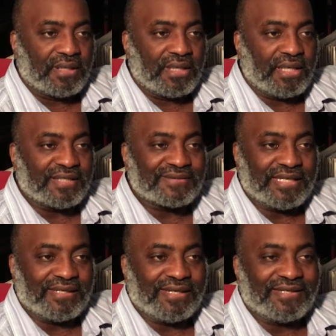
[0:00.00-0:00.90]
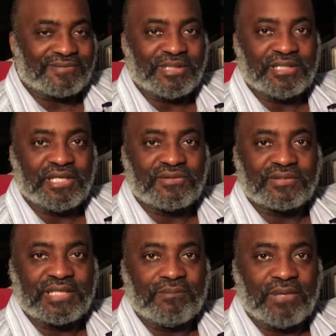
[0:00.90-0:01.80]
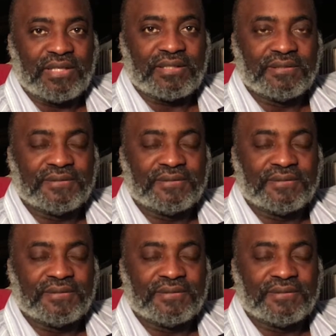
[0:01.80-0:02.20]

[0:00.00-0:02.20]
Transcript: it's been an interesting month.